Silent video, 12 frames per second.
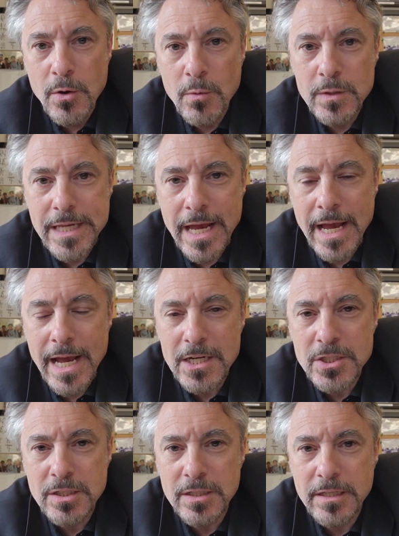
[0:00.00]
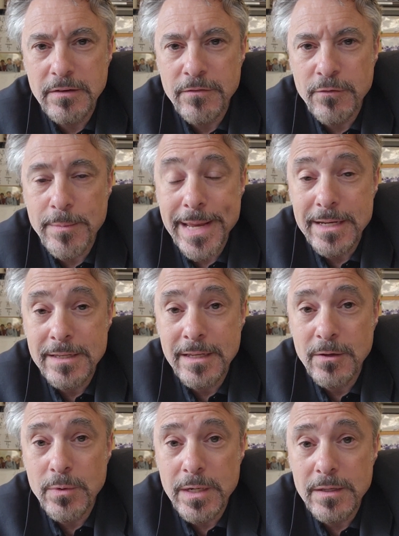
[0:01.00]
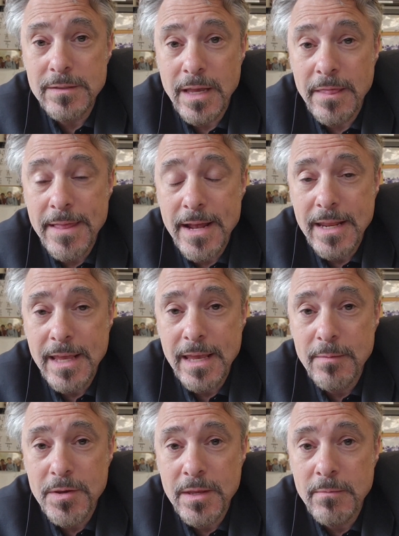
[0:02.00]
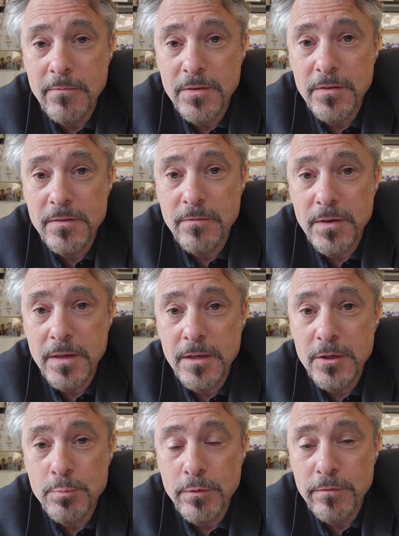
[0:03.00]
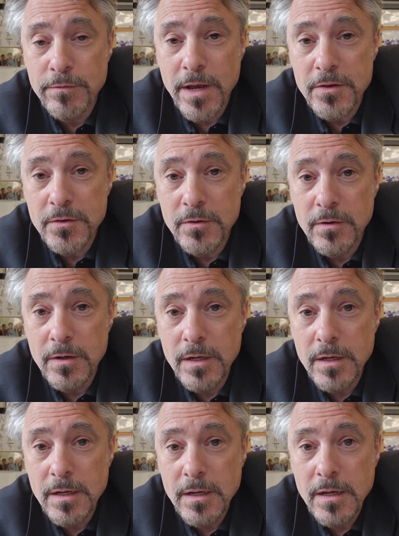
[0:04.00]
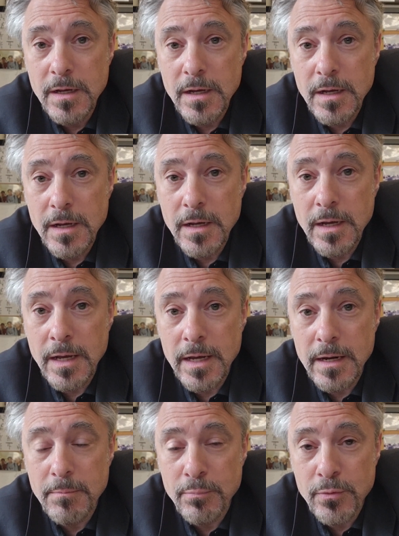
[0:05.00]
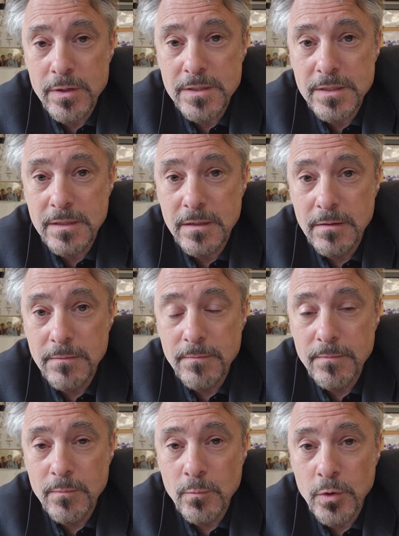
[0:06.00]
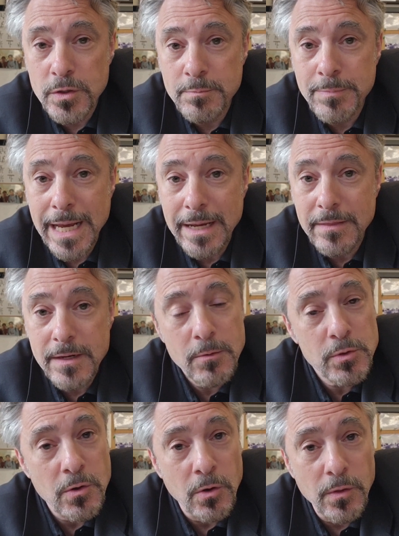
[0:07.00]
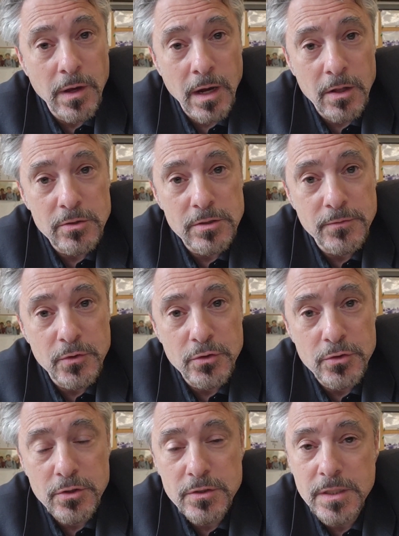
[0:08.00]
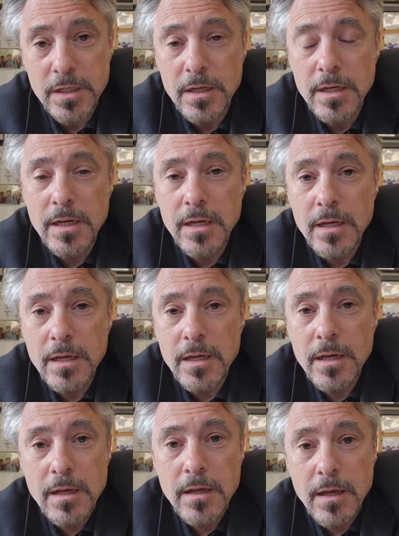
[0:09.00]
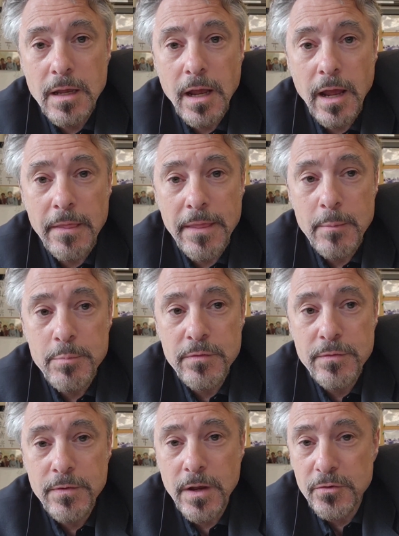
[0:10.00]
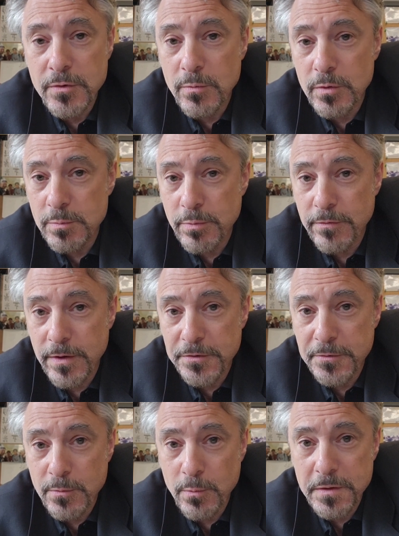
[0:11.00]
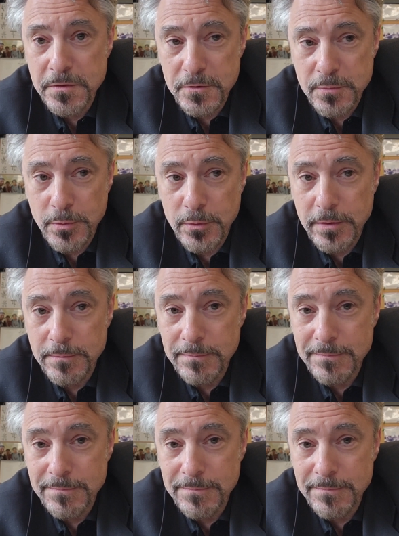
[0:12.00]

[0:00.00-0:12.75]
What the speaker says: was actually from antiquities, and that came to him vis-a-vis his professor at Princeton, which back in the day was called the College of New Jersey, and that professor was Professor Witherspoon.